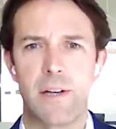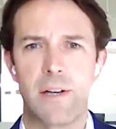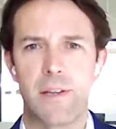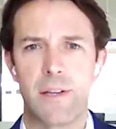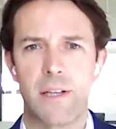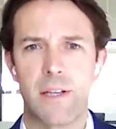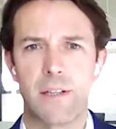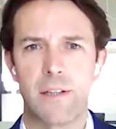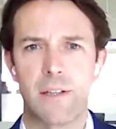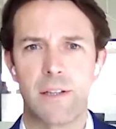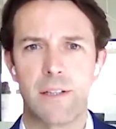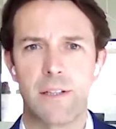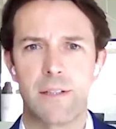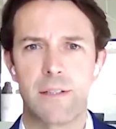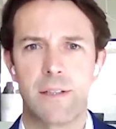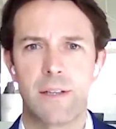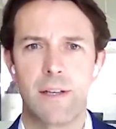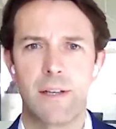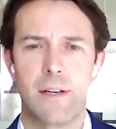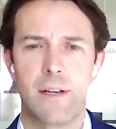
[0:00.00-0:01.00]
I think that,
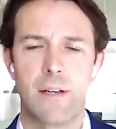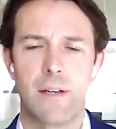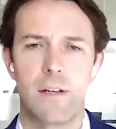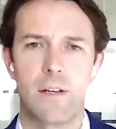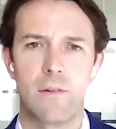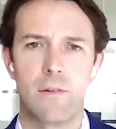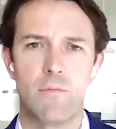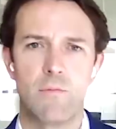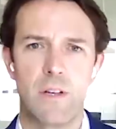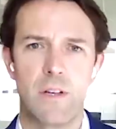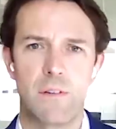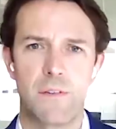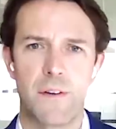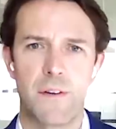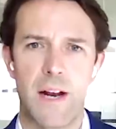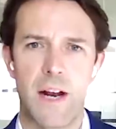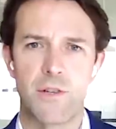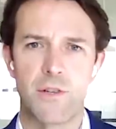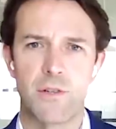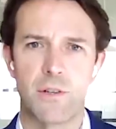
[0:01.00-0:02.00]
with
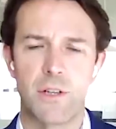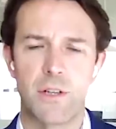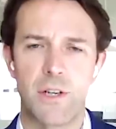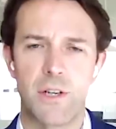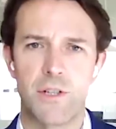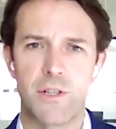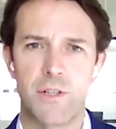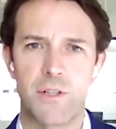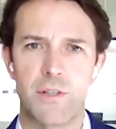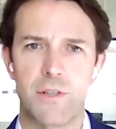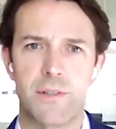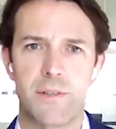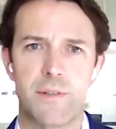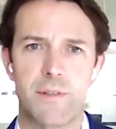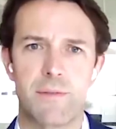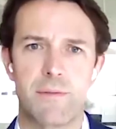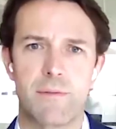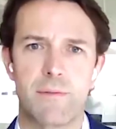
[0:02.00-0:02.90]
financial conditions,